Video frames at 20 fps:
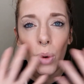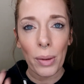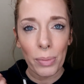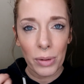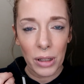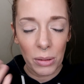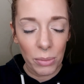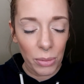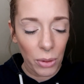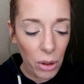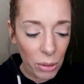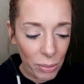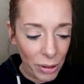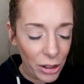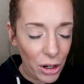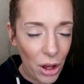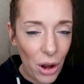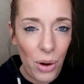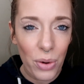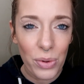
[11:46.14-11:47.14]
wiping and blowing my
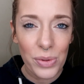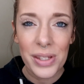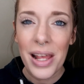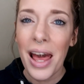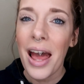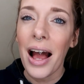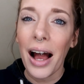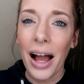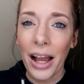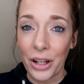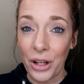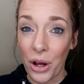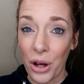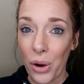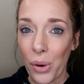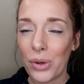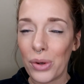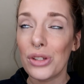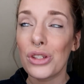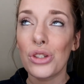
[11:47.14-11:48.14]
nose. I
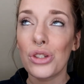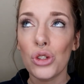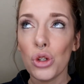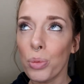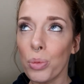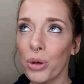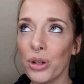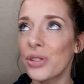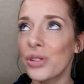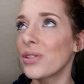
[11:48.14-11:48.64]
know, super